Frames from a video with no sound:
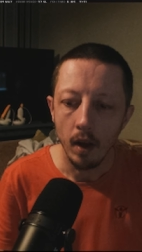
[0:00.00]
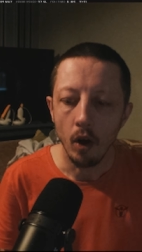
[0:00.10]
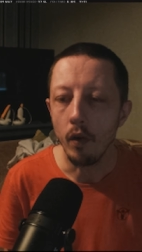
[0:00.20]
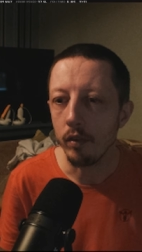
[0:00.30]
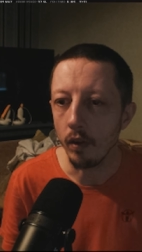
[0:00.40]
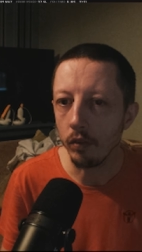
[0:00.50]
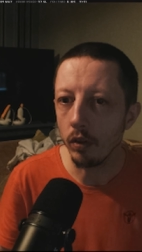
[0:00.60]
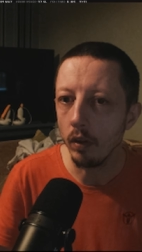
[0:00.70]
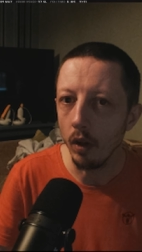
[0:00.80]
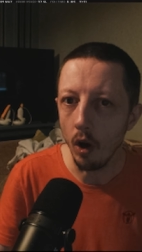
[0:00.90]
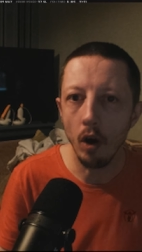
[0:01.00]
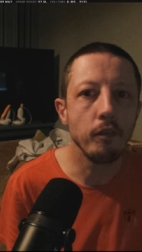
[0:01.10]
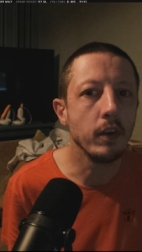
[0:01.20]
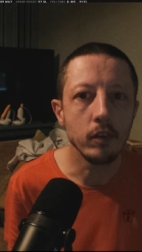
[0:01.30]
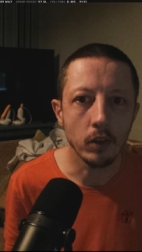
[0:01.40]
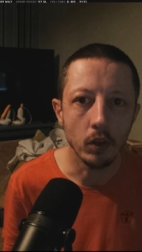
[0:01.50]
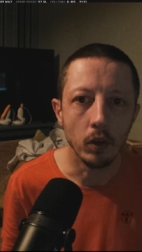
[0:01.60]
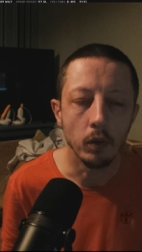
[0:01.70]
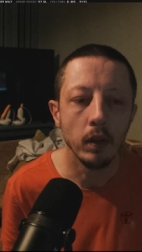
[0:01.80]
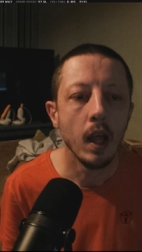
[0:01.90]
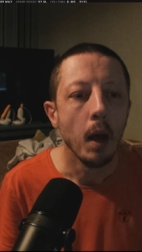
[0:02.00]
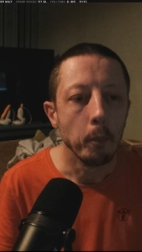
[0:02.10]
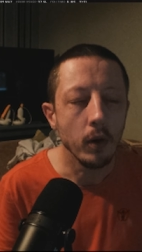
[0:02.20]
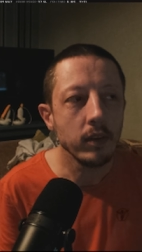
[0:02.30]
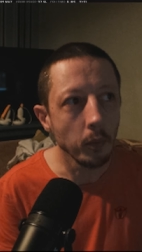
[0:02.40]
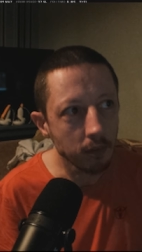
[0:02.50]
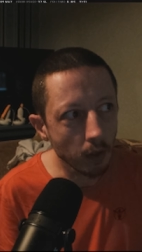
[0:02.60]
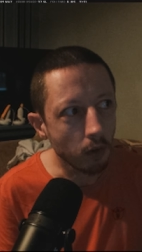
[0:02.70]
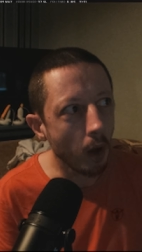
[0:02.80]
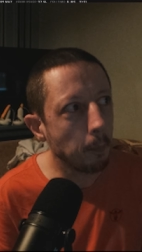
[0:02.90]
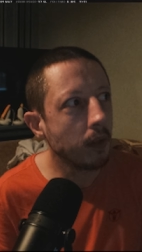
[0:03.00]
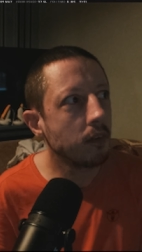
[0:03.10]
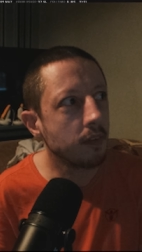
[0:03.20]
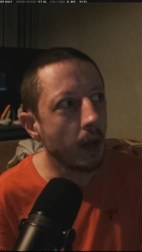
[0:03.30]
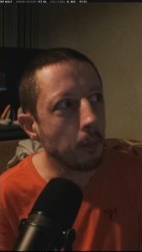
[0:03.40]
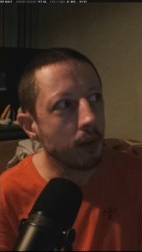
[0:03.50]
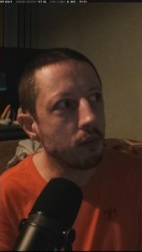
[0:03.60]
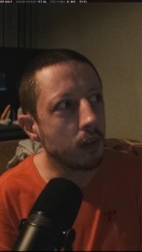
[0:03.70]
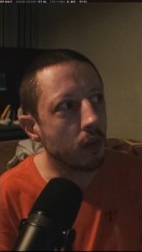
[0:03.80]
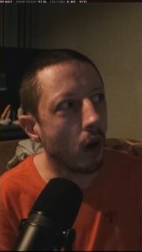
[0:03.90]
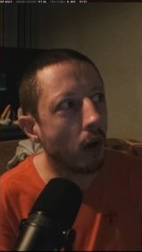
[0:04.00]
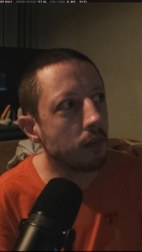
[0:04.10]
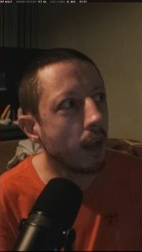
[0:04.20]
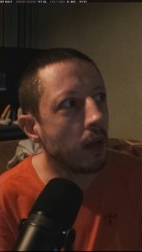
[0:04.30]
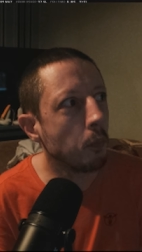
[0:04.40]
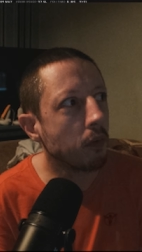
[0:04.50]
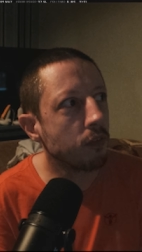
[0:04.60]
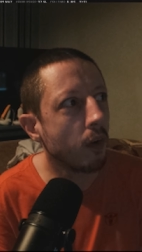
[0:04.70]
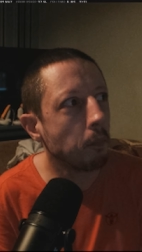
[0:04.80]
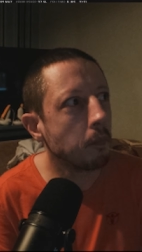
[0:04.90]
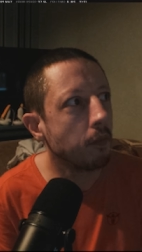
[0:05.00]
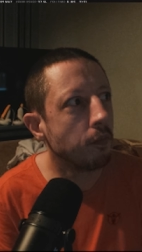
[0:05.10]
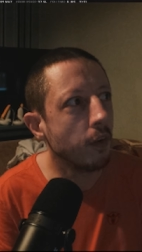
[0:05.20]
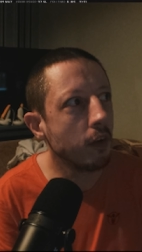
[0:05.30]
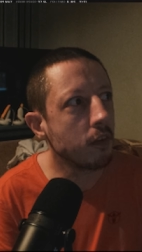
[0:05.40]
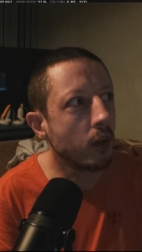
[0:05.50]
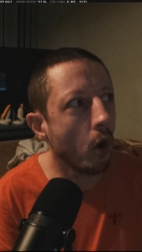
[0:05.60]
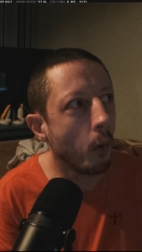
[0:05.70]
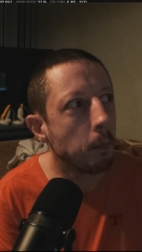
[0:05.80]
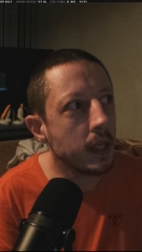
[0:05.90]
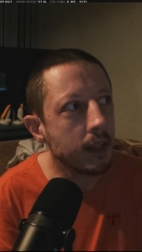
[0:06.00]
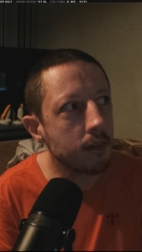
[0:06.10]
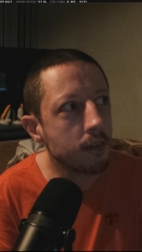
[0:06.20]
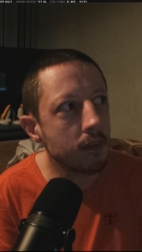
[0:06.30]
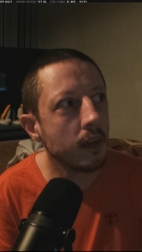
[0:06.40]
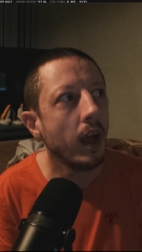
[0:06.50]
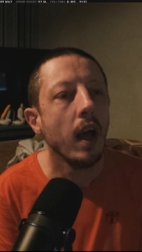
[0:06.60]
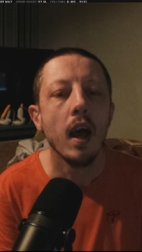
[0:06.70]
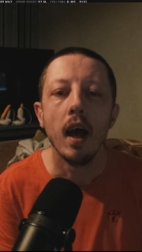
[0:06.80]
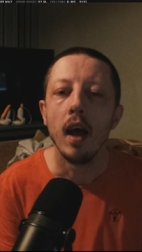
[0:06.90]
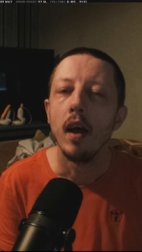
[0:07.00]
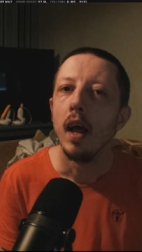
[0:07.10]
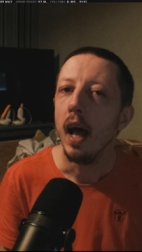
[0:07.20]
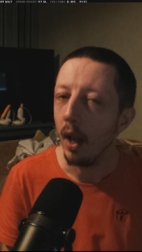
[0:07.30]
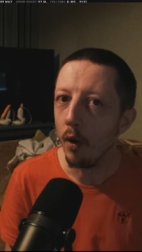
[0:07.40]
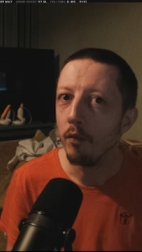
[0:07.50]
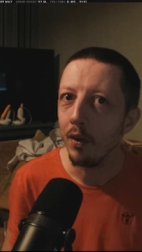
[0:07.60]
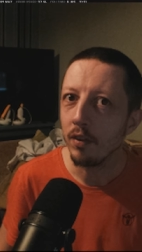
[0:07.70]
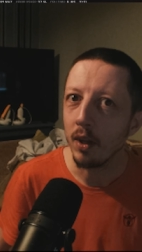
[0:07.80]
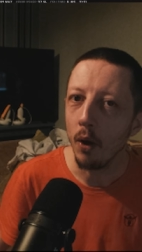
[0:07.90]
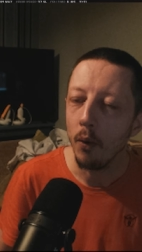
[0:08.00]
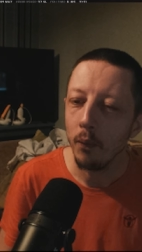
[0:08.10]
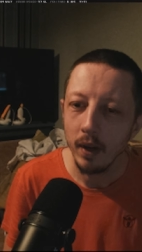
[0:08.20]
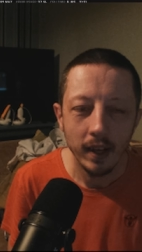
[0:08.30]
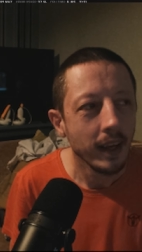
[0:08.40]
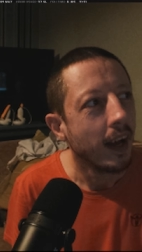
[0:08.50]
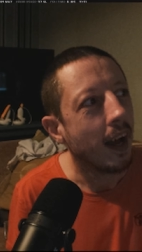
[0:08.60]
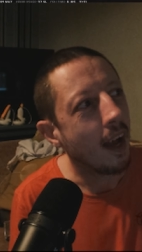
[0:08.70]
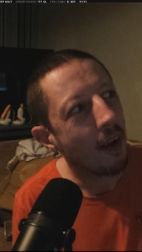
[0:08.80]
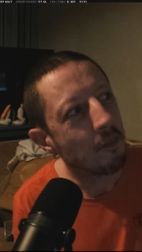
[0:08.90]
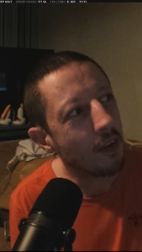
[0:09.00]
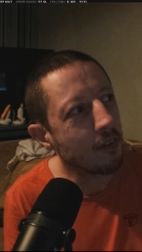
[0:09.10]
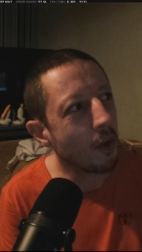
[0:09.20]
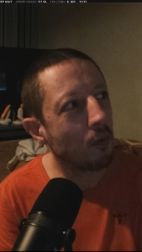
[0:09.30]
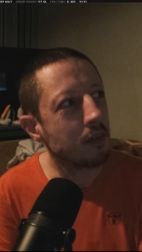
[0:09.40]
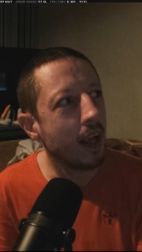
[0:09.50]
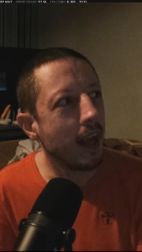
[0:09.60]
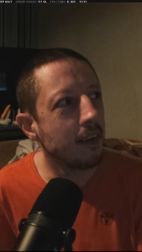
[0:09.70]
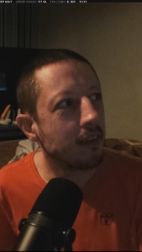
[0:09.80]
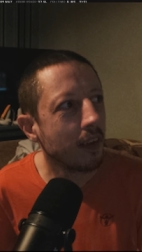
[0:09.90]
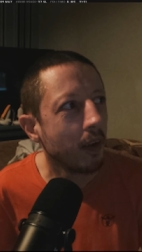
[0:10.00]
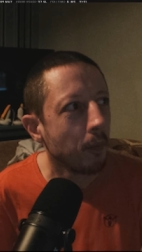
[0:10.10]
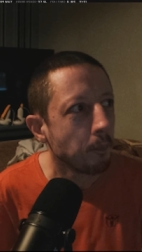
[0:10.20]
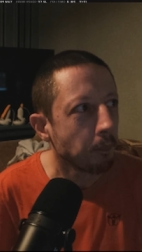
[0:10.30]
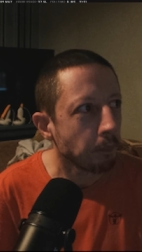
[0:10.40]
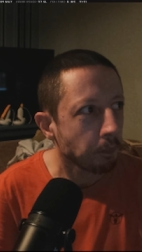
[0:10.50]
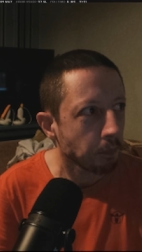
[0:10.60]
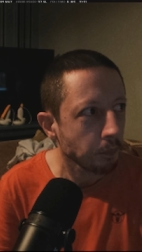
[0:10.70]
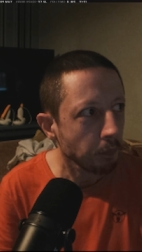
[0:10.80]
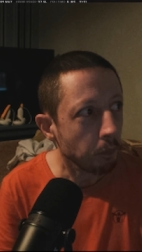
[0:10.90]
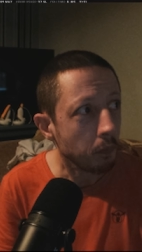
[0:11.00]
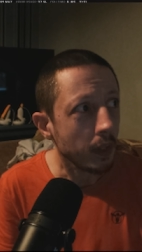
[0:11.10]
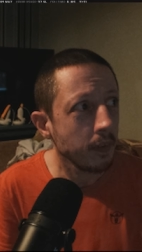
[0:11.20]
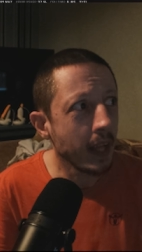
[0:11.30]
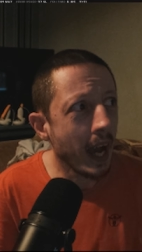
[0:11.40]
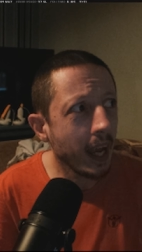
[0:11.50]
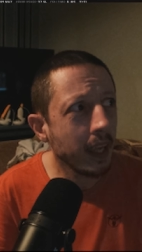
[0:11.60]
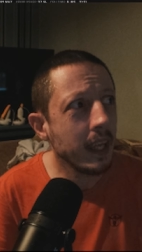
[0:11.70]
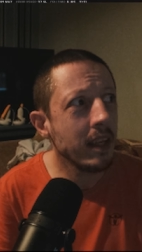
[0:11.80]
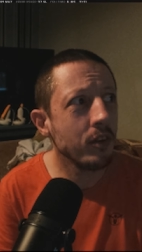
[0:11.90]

horizontal or vertical. But there was a comment that we actually got, and it was from Vertigo Beats. Hello, Vertigo. Uh, Vertigo said, that I, he